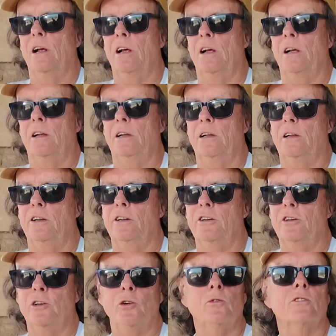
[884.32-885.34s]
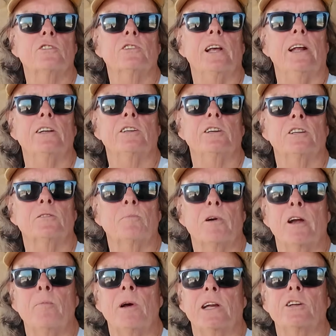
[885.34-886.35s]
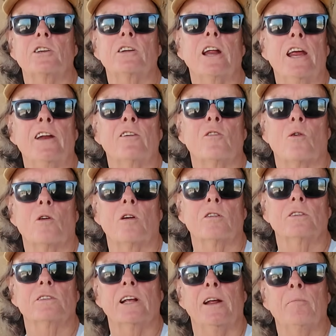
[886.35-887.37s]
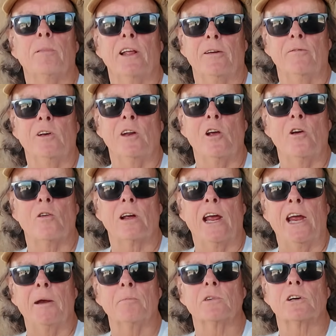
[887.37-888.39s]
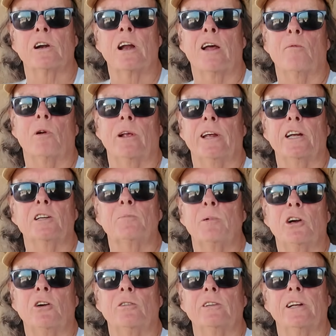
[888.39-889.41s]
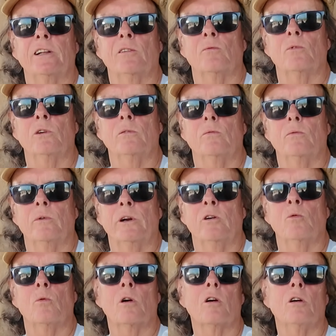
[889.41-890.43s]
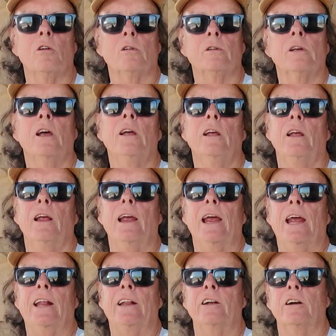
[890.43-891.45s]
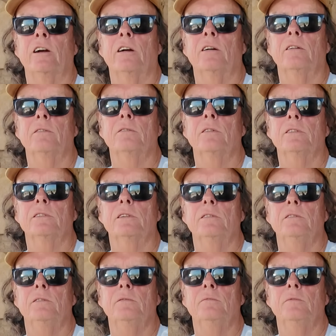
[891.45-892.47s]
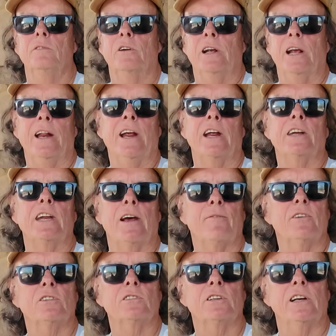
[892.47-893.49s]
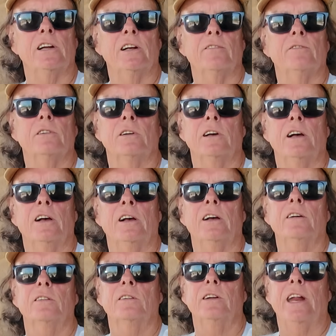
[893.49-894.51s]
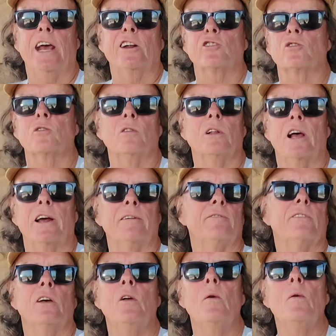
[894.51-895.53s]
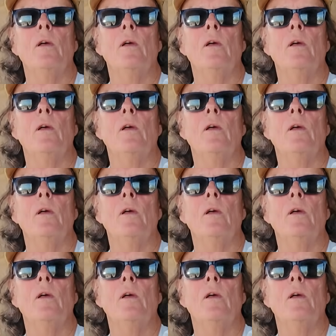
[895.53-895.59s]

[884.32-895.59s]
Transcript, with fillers: uh, youths that just pretty much stay indoors and play video games are not really experiencing the real world, and they're they're getting a deficit of uh, natural life.